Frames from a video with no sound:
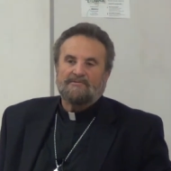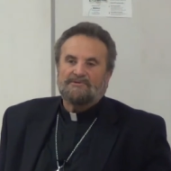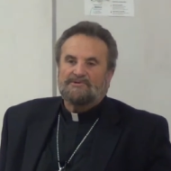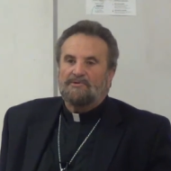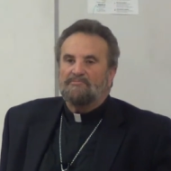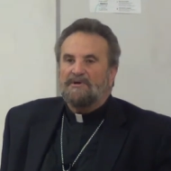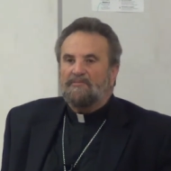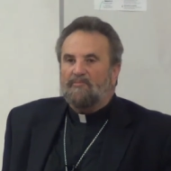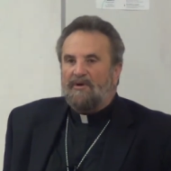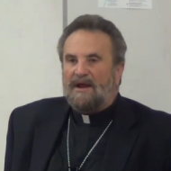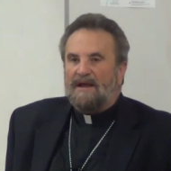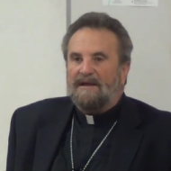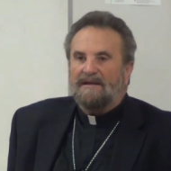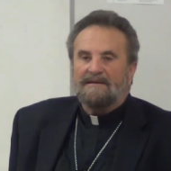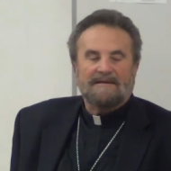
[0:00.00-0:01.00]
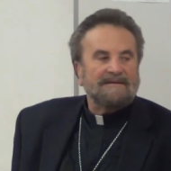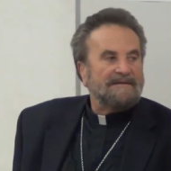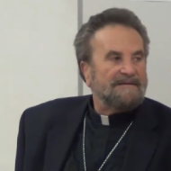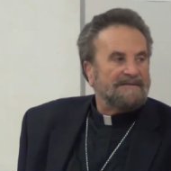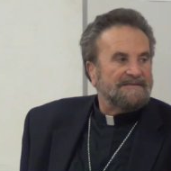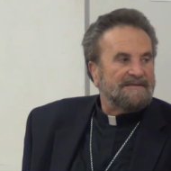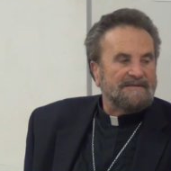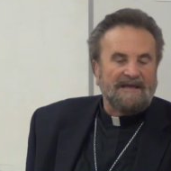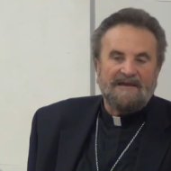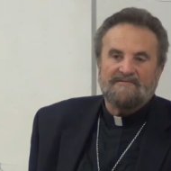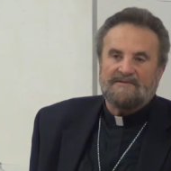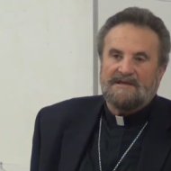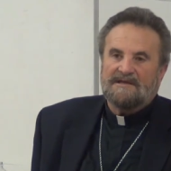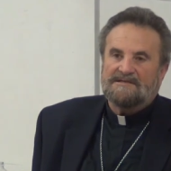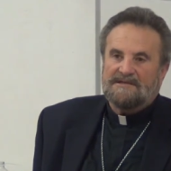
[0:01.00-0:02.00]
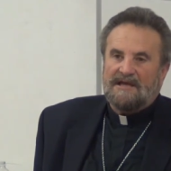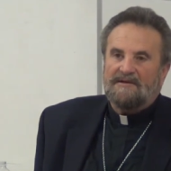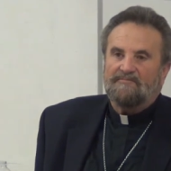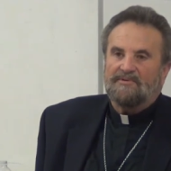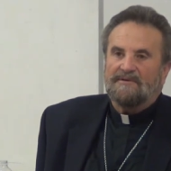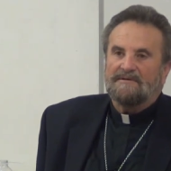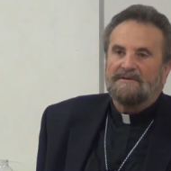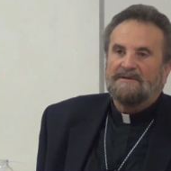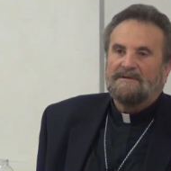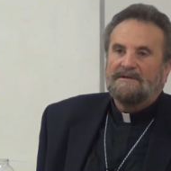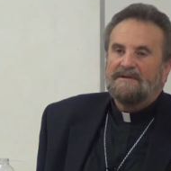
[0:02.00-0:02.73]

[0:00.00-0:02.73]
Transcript: should we pray, and he gave the example